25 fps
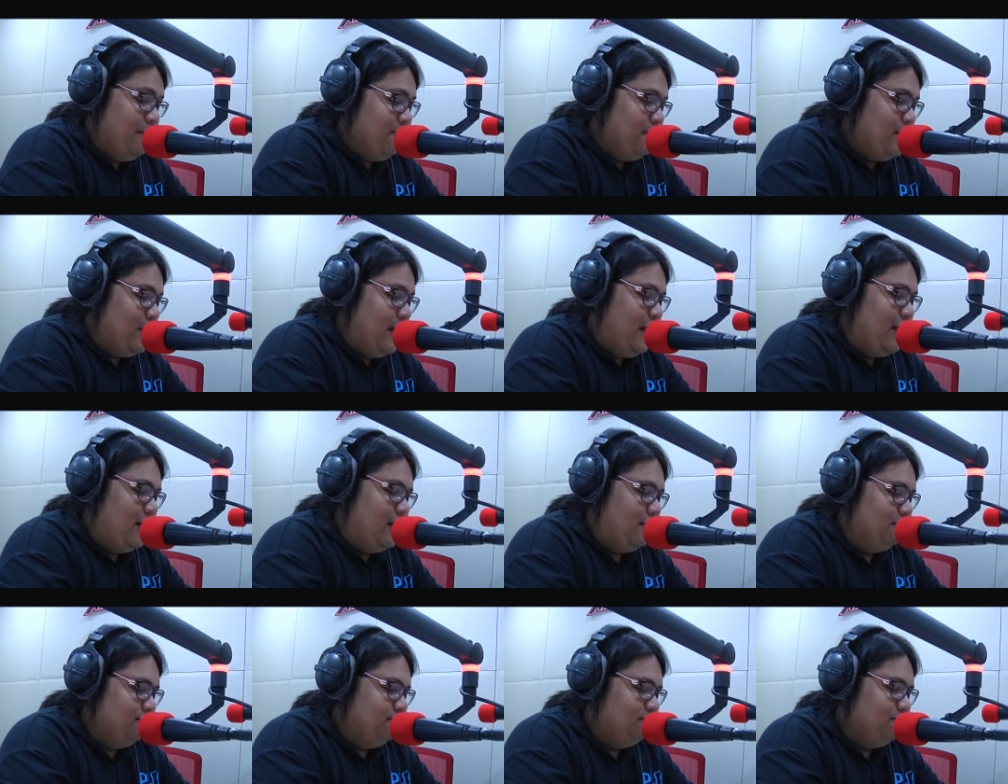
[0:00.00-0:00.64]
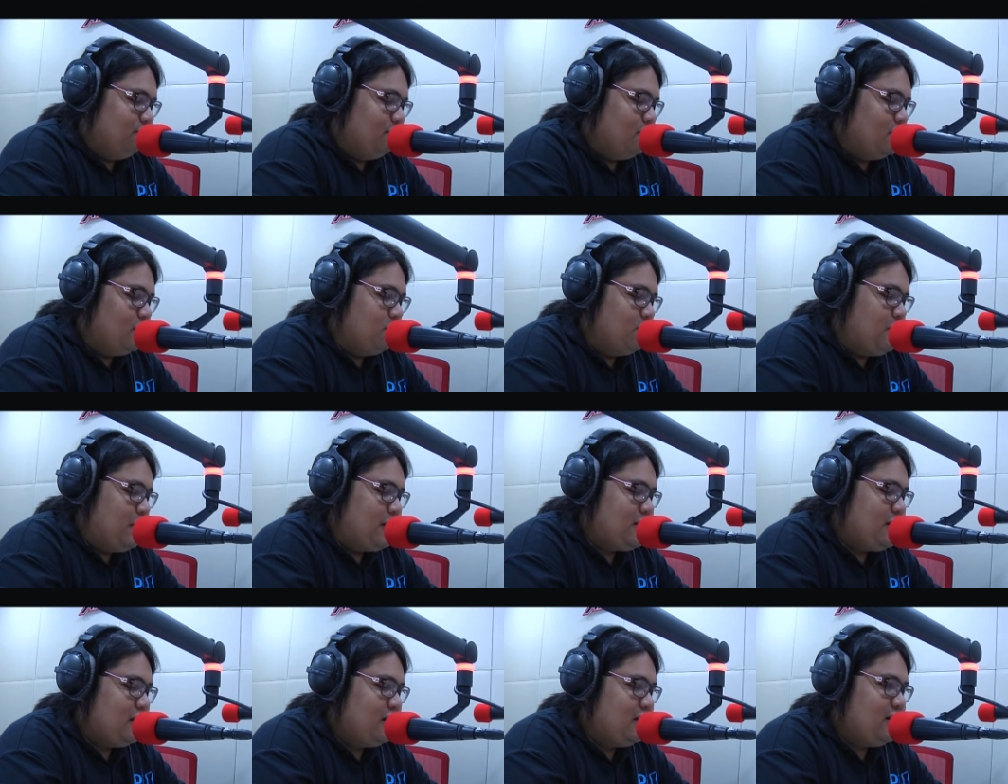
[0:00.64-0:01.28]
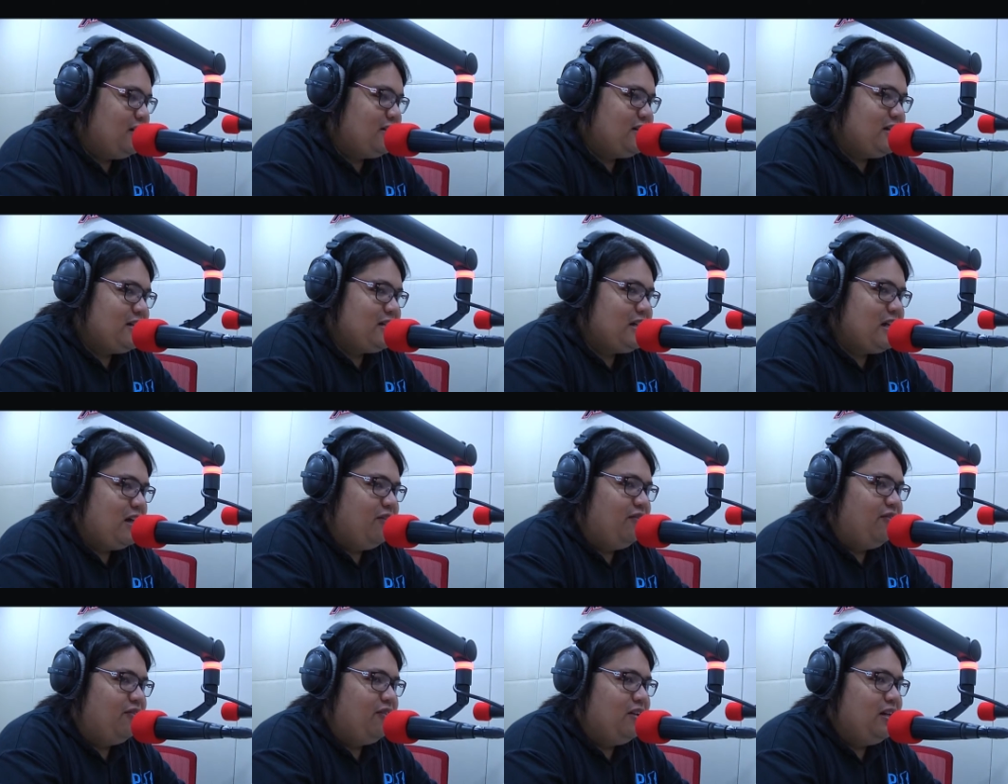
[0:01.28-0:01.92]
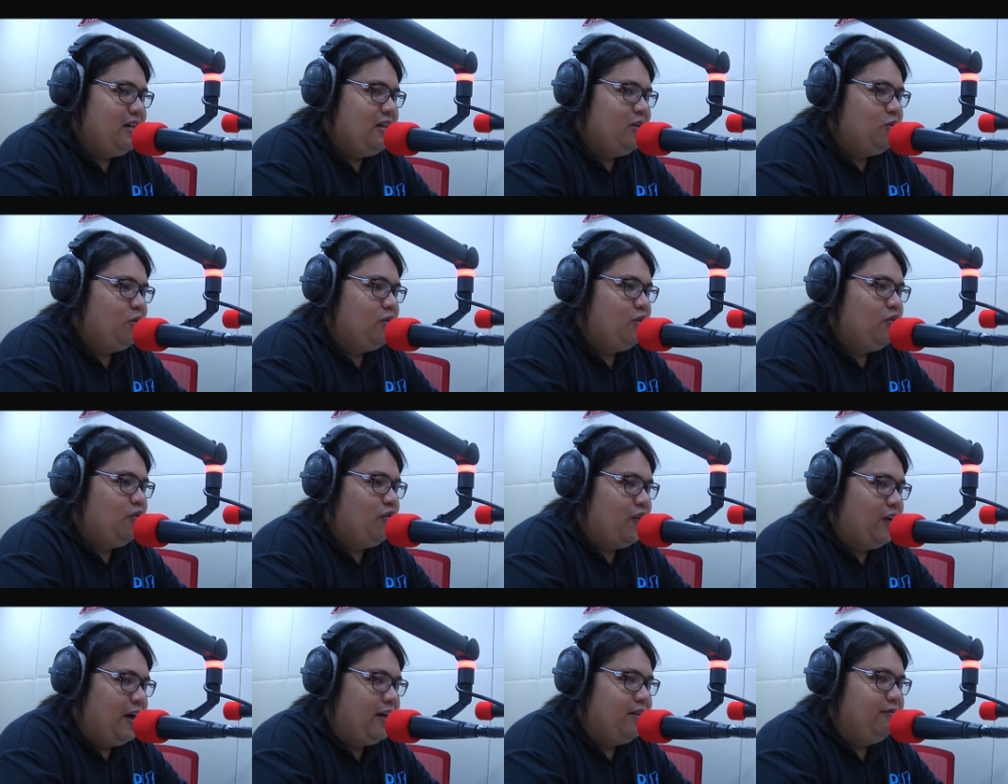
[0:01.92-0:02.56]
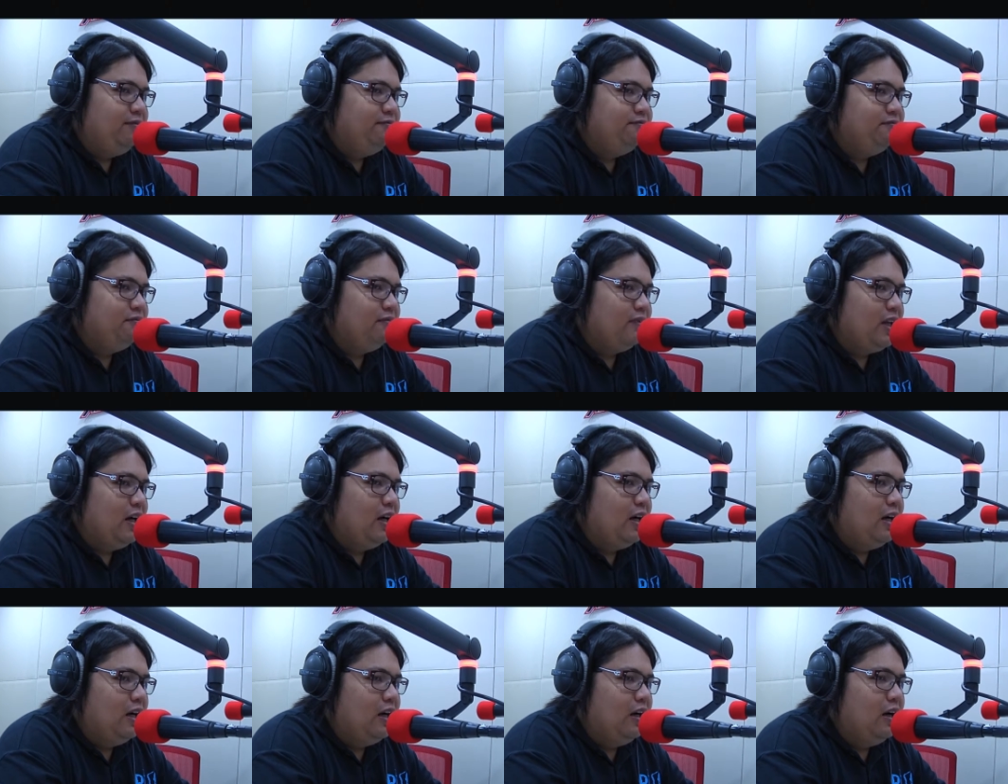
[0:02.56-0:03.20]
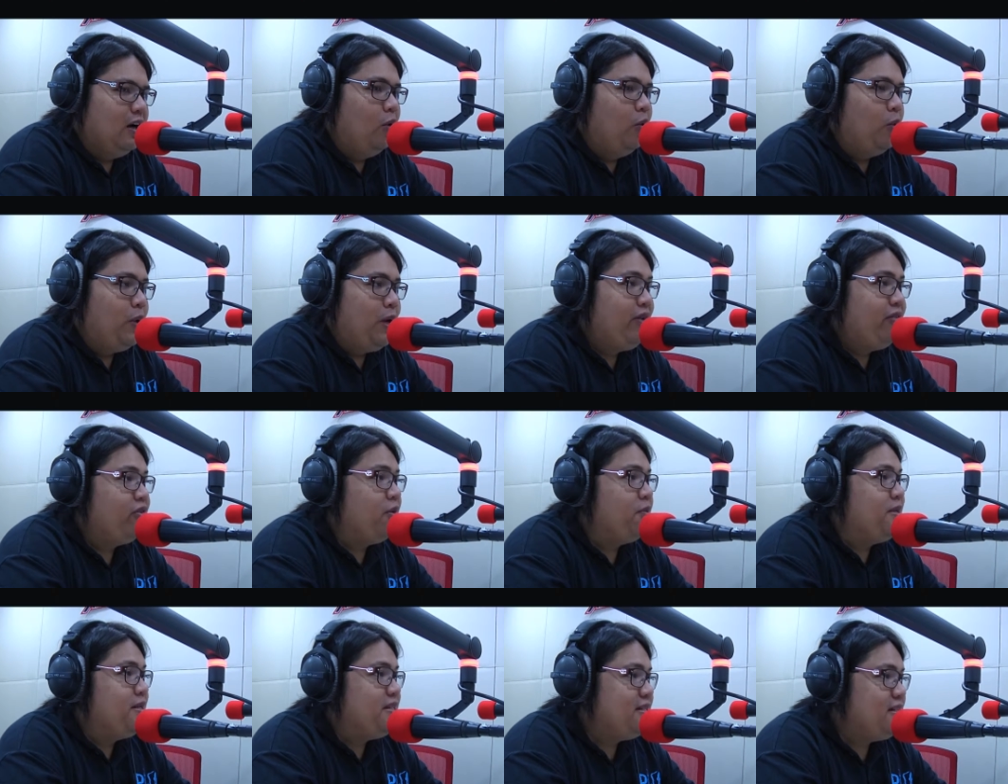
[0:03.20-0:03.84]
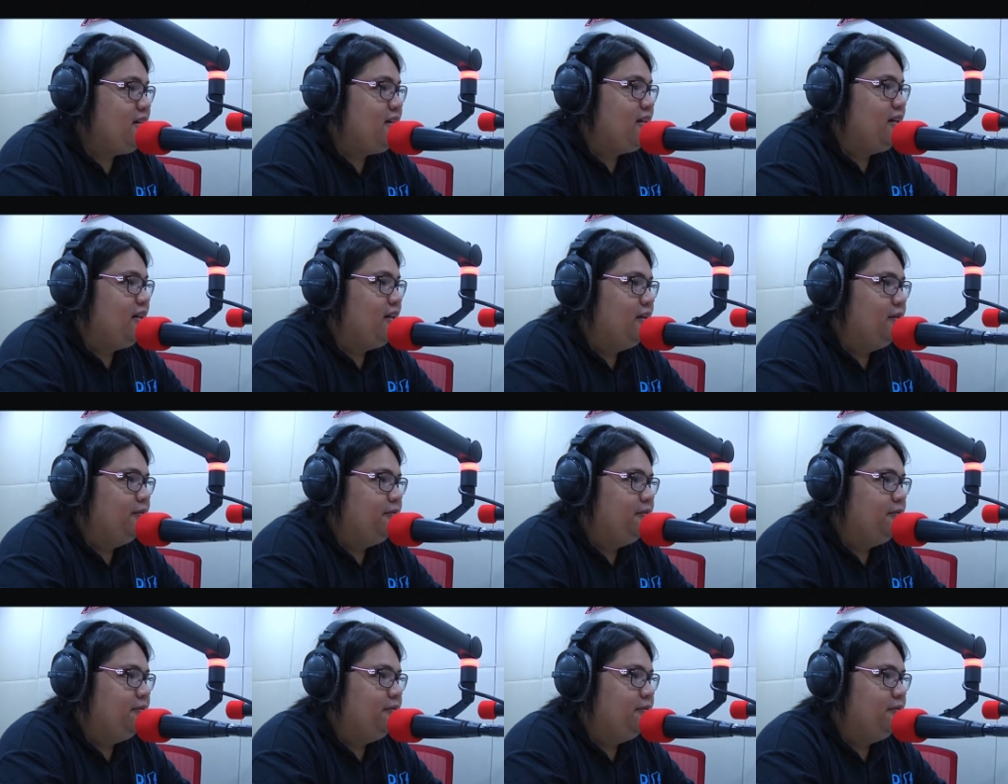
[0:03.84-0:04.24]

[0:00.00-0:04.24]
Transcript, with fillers: yep, and basically just have really good fun uh, away from the city.